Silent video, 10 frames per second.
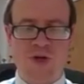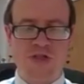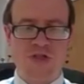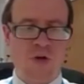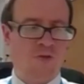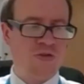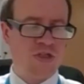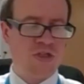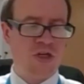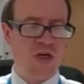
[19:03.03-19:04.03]
We've had 2 offers
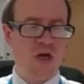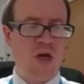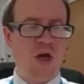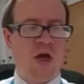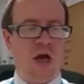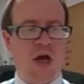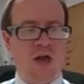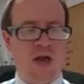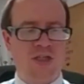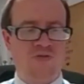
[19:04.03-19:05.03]
this year,
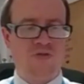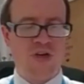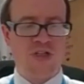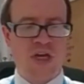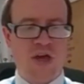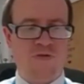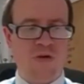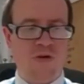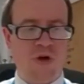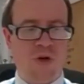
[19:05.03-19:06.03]
and that's for, say, if
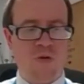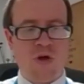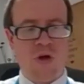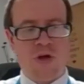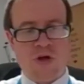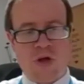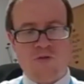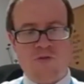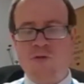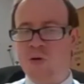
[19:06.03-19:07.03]
you got
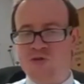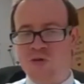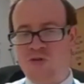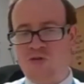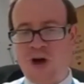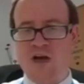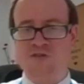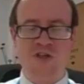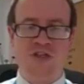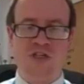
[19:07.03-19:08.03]
4s or
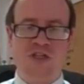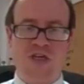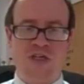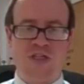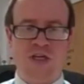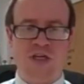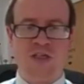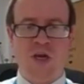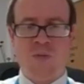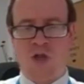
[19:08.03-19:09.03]
5s in your GCSEs,